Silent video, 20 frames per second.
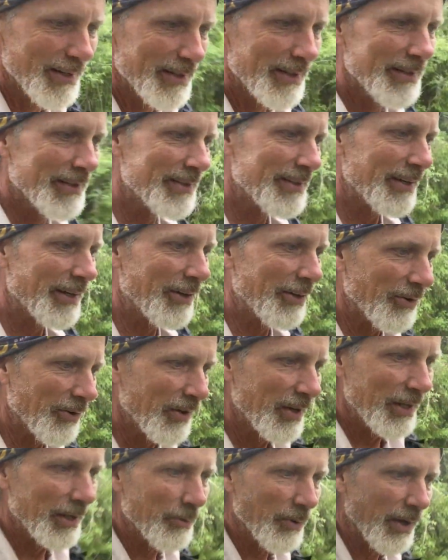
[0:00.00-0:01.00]
So
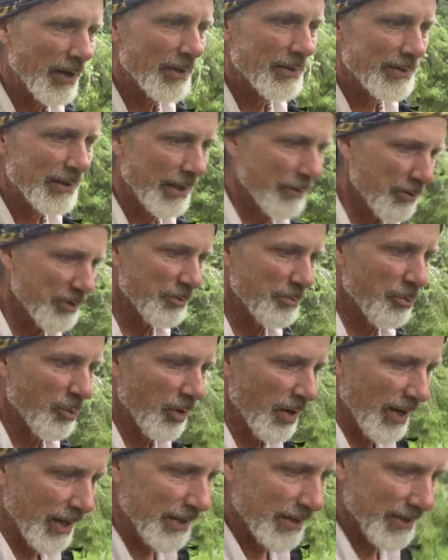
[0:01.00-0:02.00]
anyway, his name was
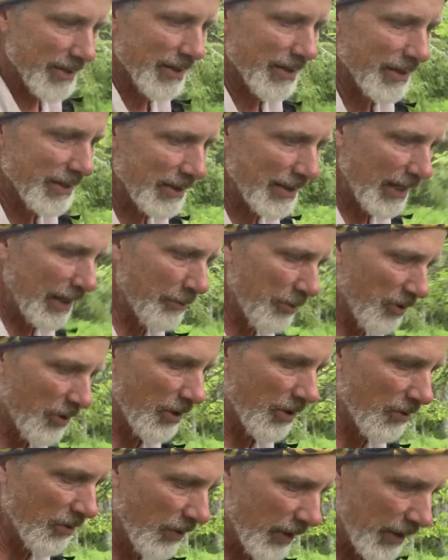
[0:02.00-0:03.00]
Brett, and he came
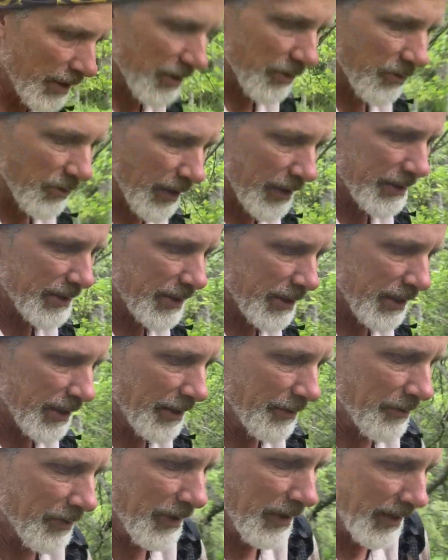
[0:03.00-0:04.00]
along right at the right
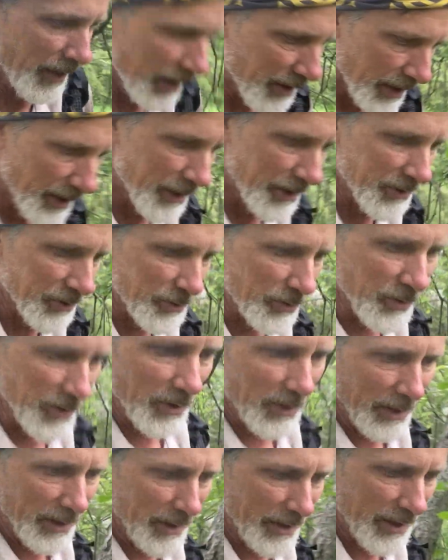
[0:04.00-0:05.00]
time. It was
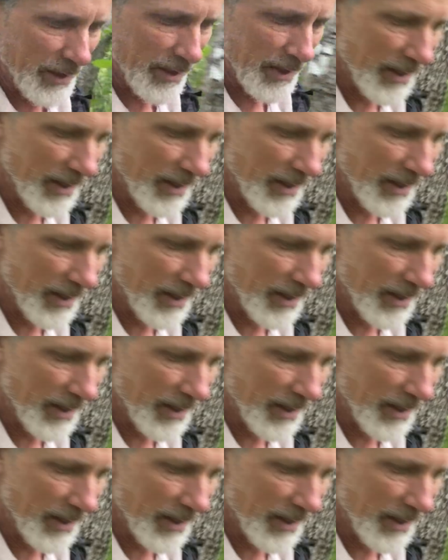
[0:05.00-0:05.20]
really